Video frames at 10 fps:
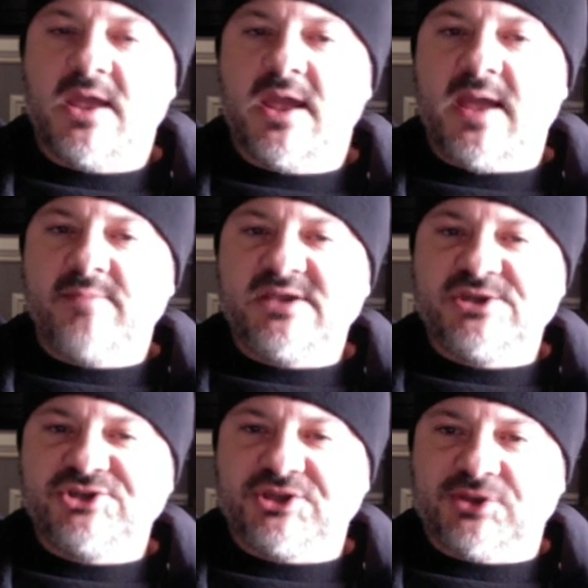
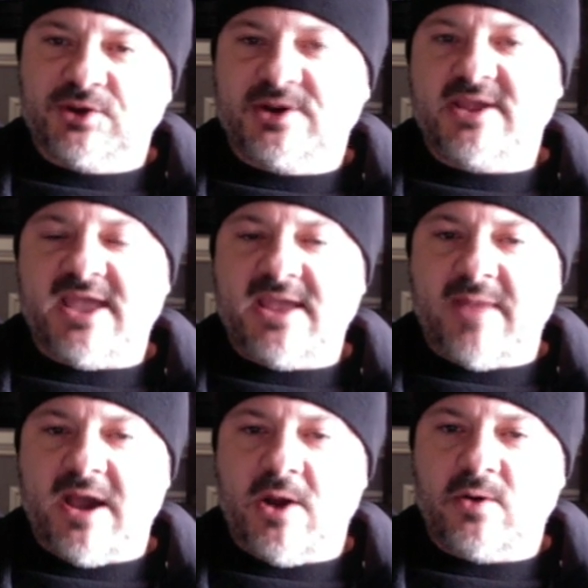MTG 30 came
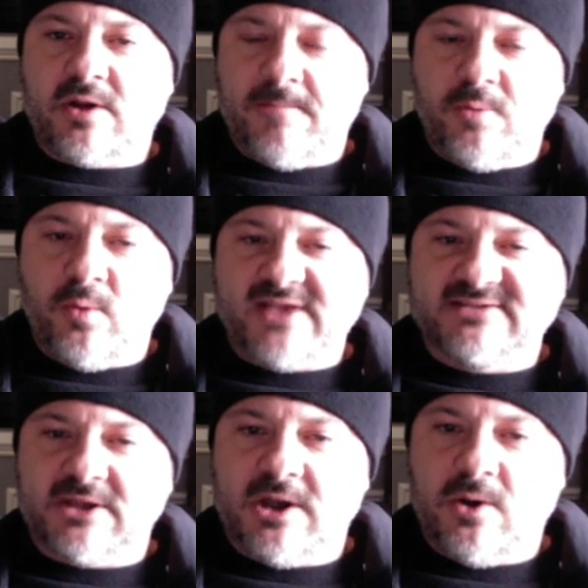out a couple weeks
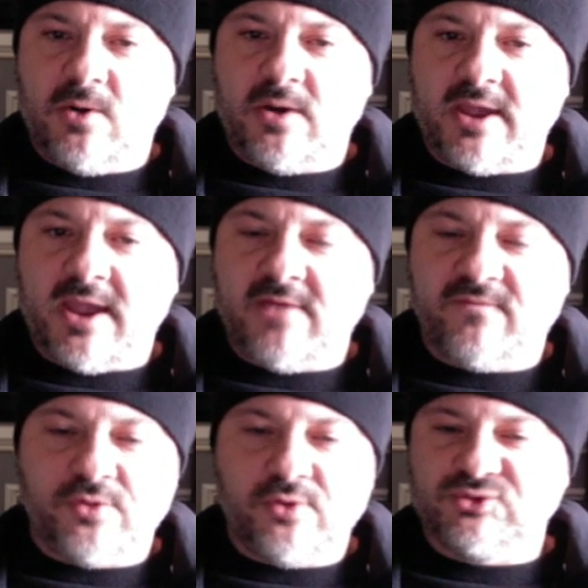ago, and
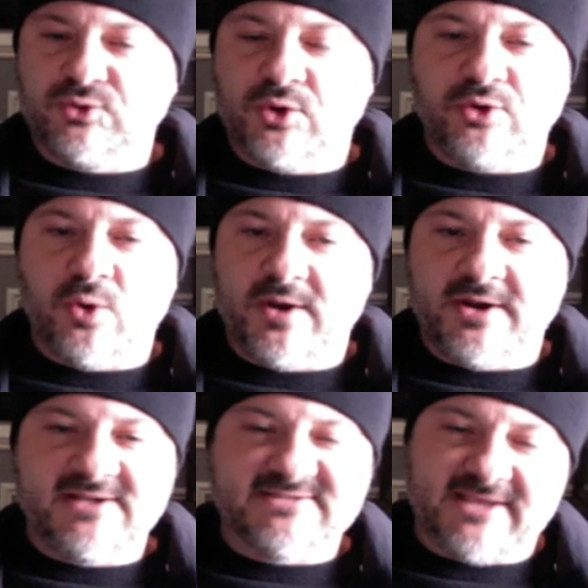for those who don't know what it
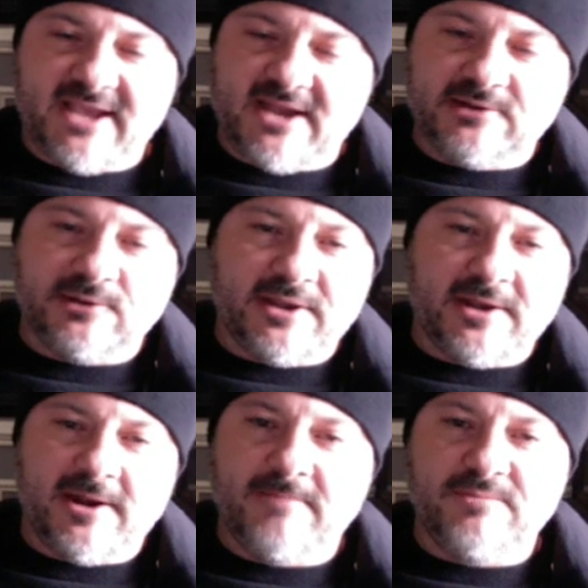is, again, look it
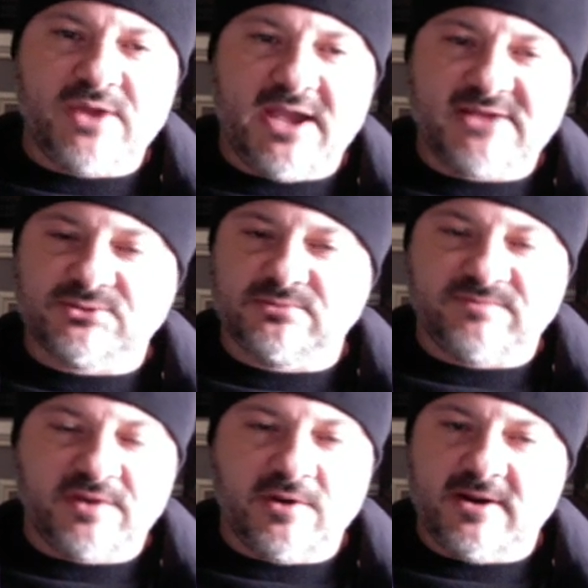up. You guys will
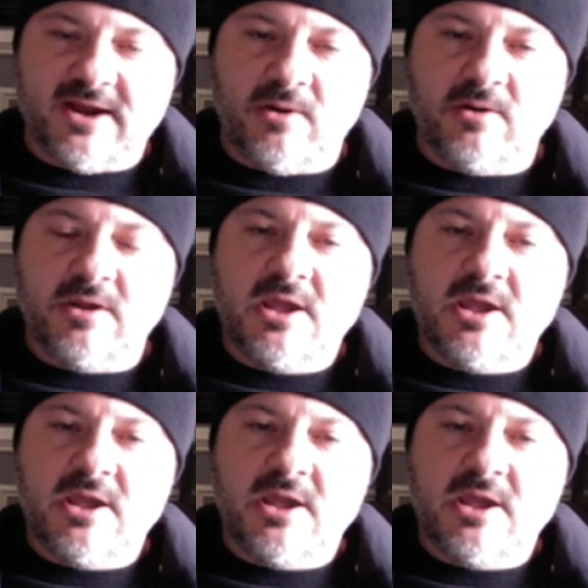figure it out.